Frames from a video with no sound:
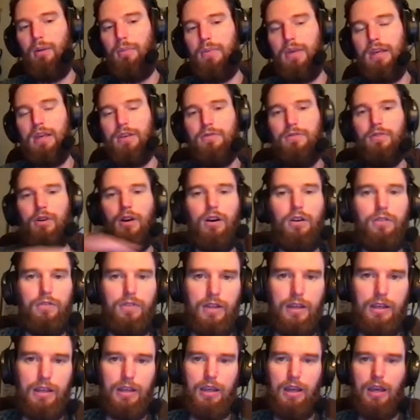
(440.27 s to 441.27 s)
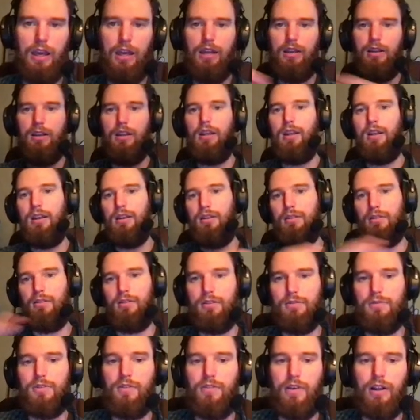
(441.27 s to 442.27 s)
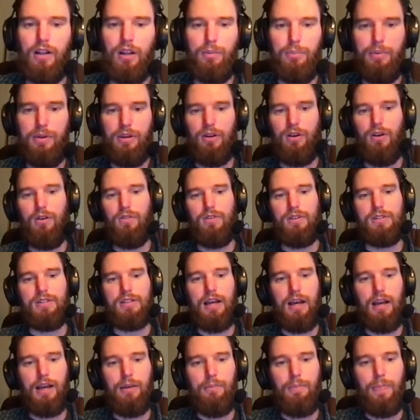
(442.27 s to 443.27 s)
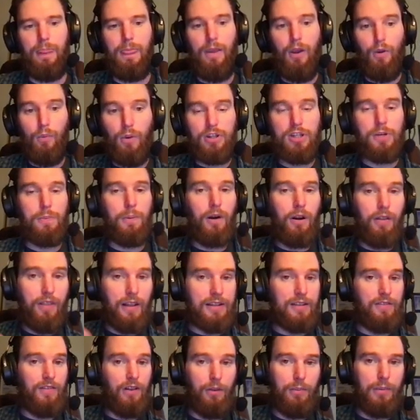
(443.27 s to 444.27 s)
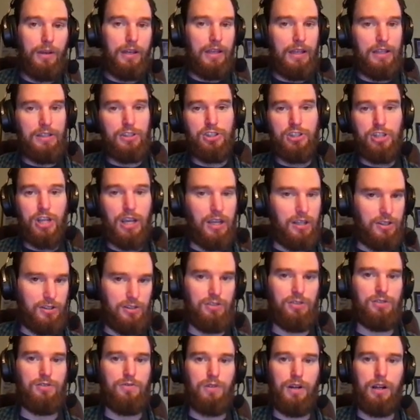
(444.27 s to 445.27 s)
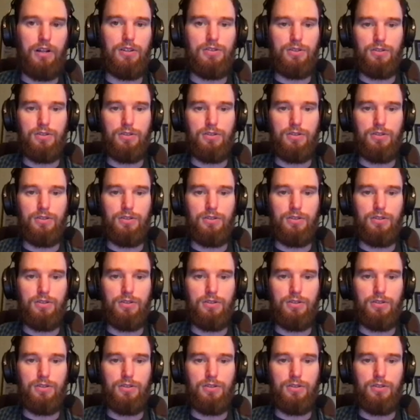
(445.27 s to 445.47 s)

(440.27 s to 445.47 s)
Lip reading: evolving and developing over time, which a part of that development is changes, right?